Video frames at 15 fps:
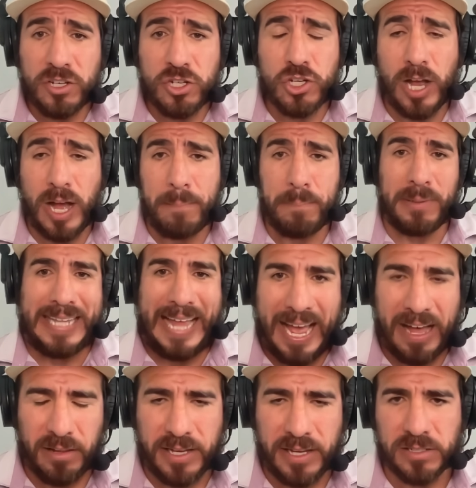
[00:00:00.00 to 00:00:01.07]
shot.
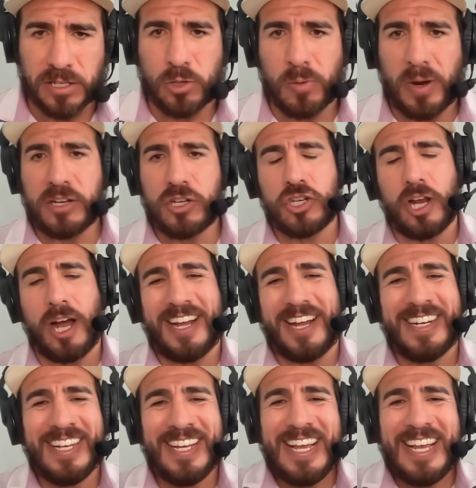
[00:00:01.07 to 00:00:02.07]
Belal has a great shot.